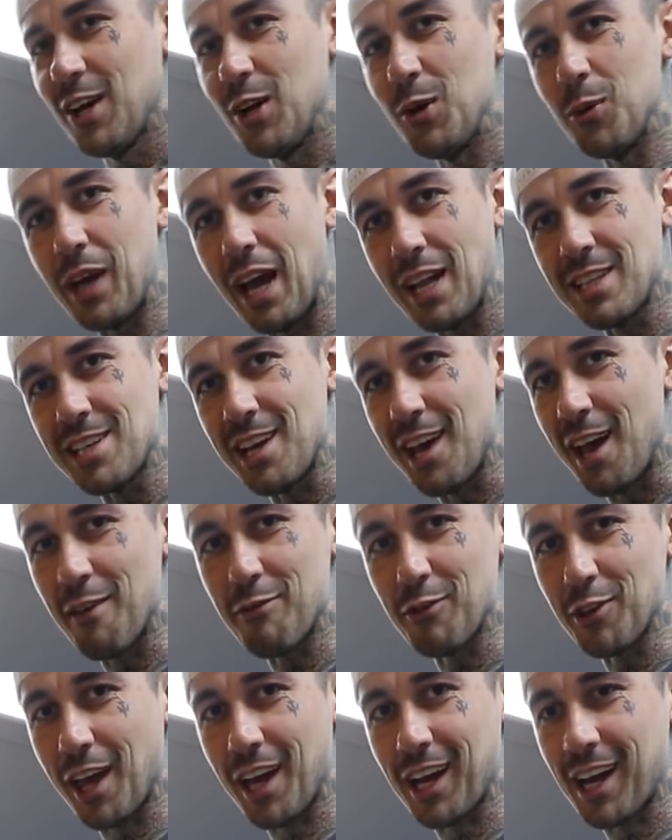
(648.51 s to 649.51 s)
who gets air
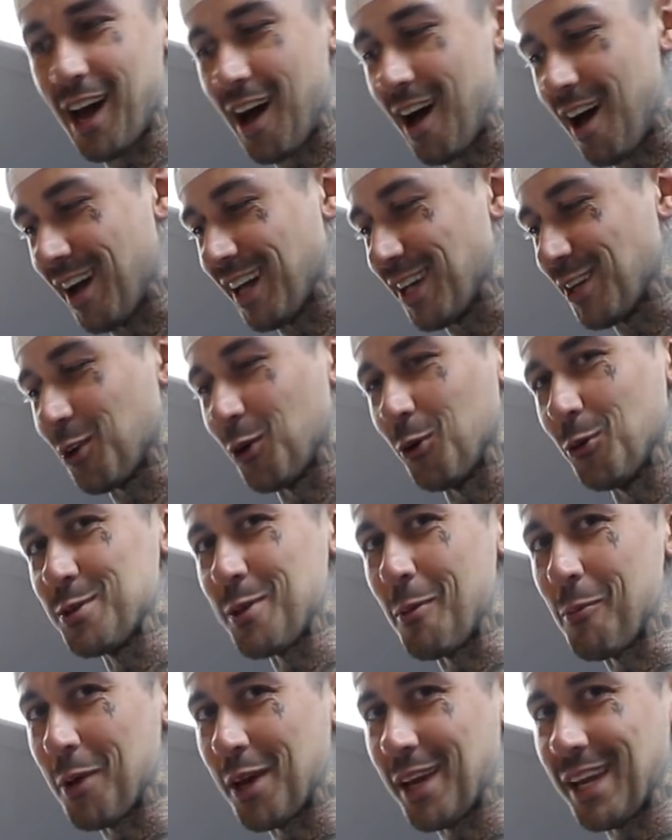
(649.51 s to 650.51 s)
for their car,
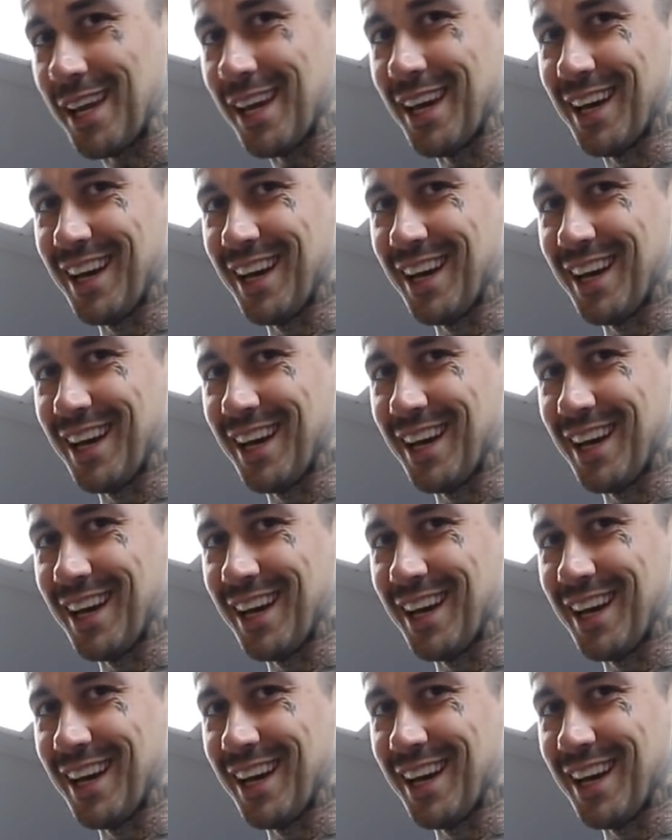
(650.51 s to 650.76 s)
including me,